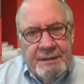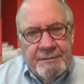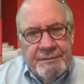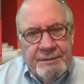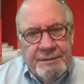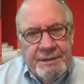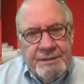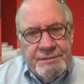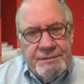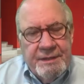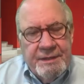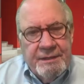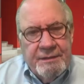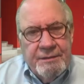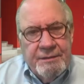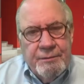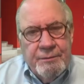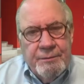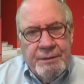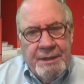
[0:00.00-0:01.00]
of things they
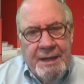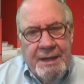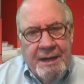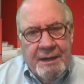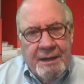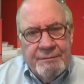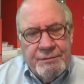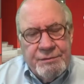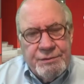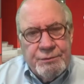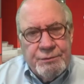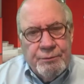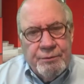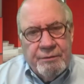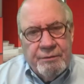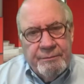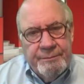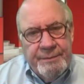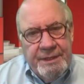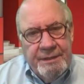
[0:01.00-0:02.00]
do, and how the
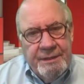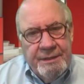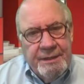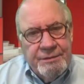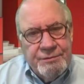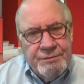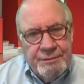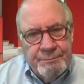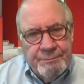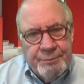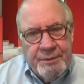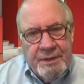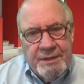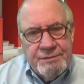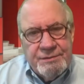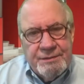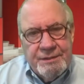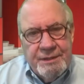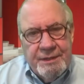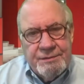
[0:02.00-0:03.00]
soil remediation
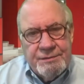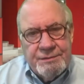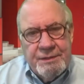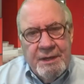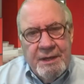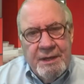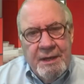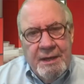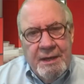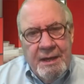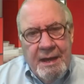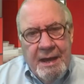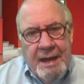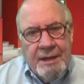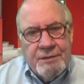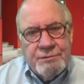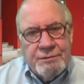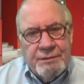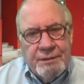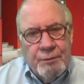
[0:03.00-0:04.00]
process
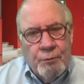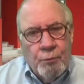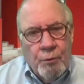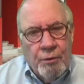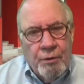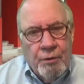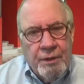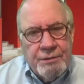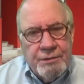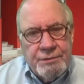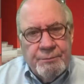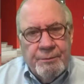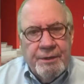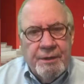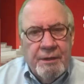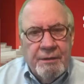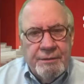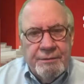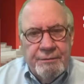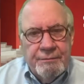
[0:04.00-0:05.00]
actually works? What
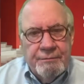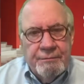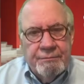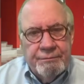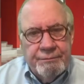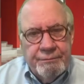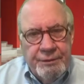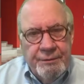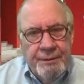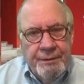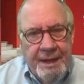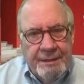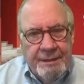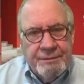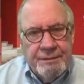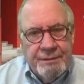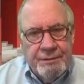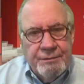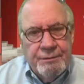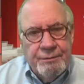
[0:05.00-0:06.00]
all you had
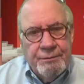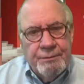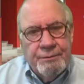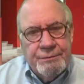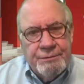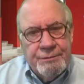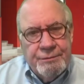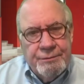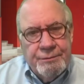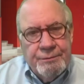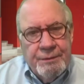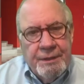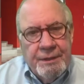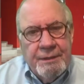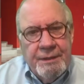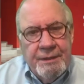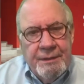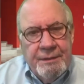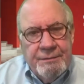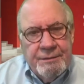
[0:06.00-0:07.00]
to do to
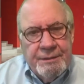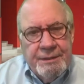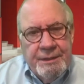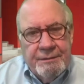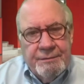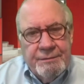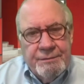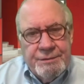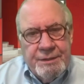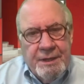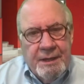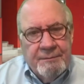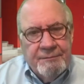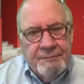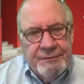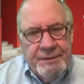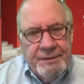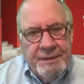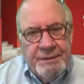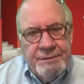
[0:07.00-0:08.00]
get the job
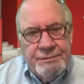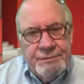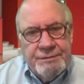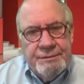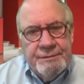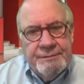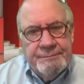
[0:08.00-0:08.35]
finished?